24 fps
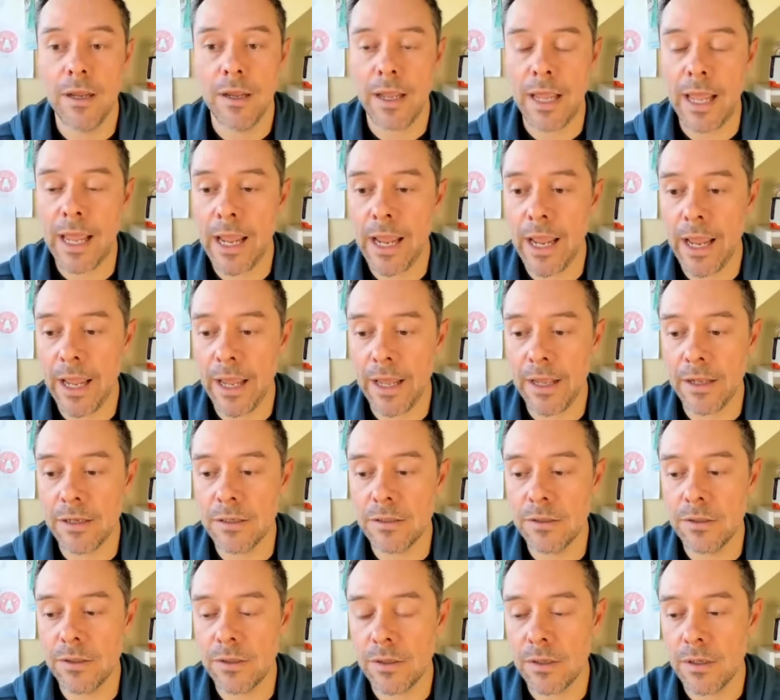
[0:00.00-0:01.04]

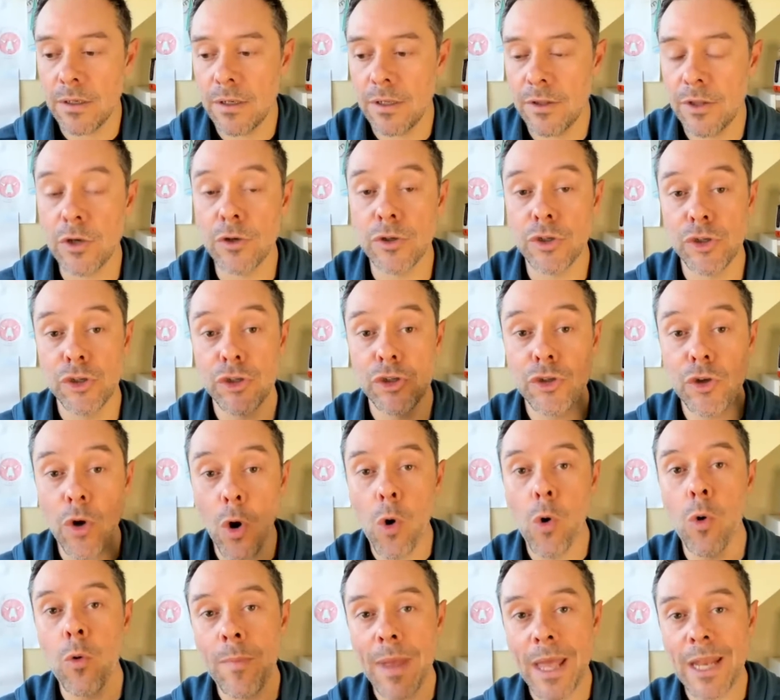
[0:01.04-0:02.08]
And there's
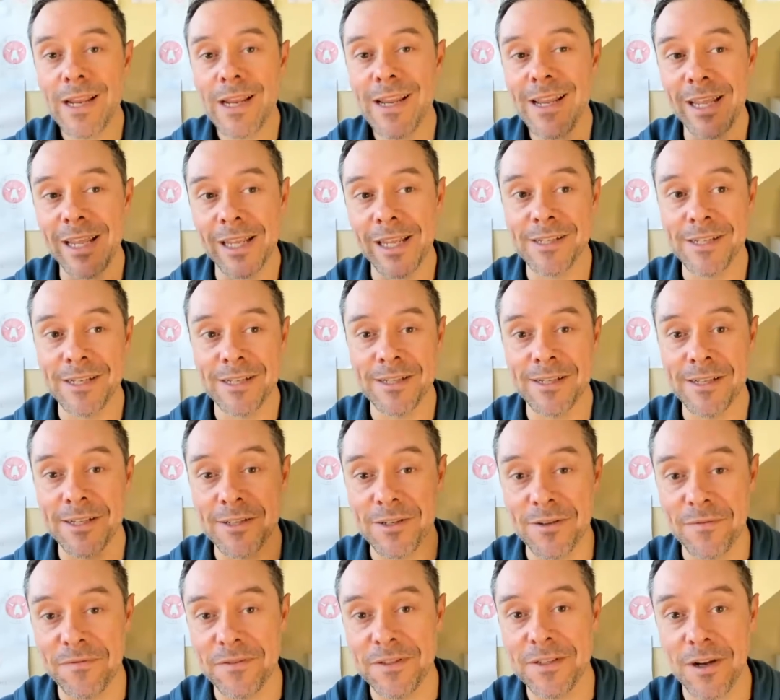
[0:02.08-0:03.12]
so many instances
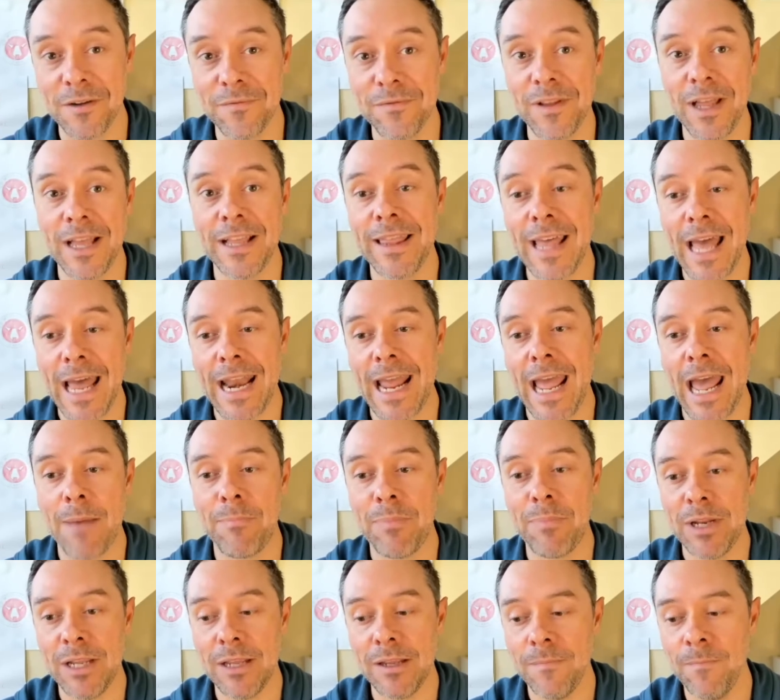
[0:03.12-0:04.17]
of stuff like that
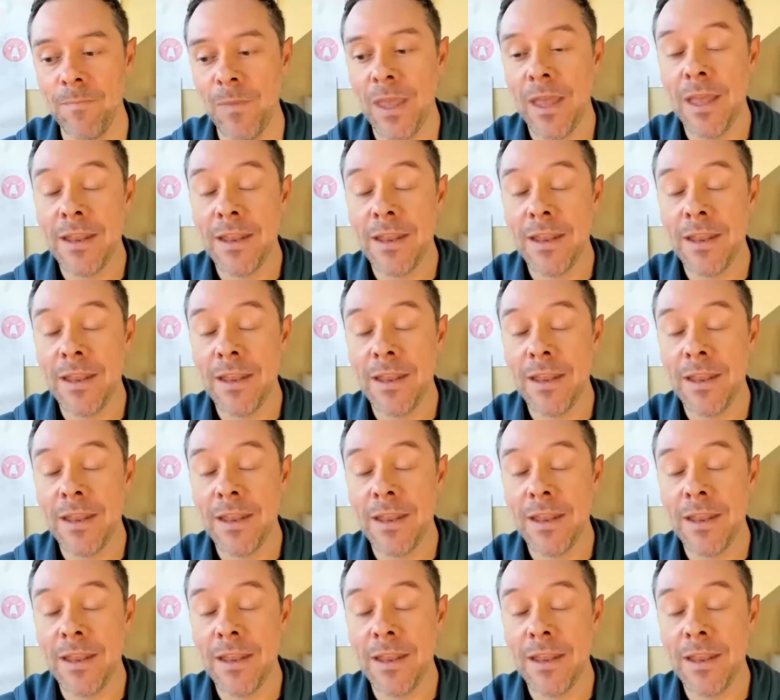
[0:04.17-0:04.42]
happening.